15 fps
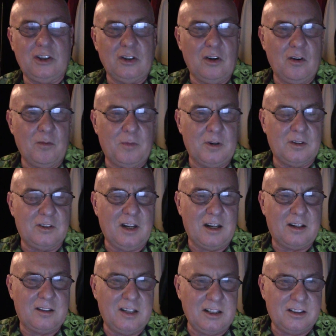you know, but it's
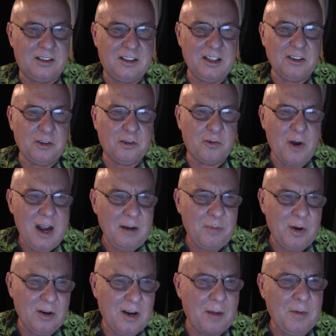like these are
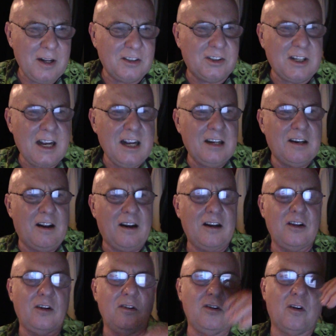grandparents. I'm not saying that,
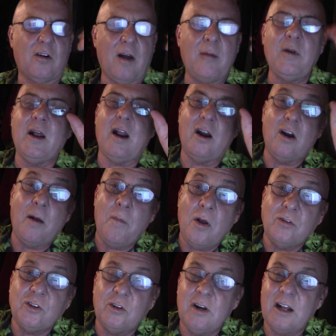you know, I'm
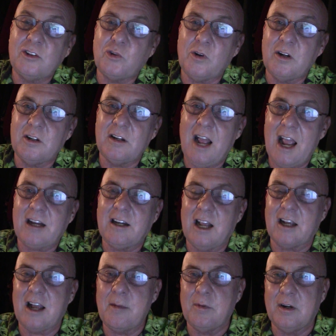also not trying to act
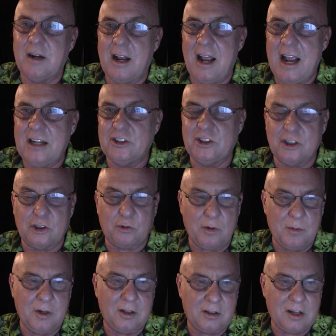like I'm an age
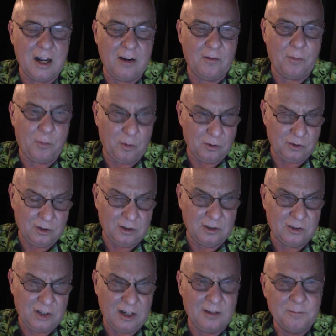discriminate kind of a person
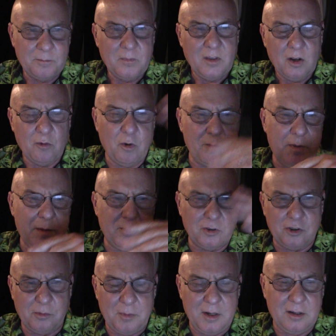and say one people
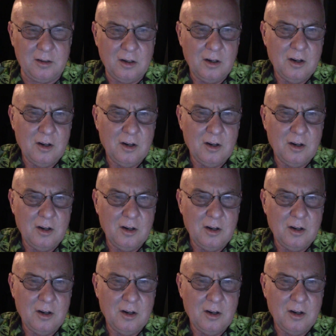should be,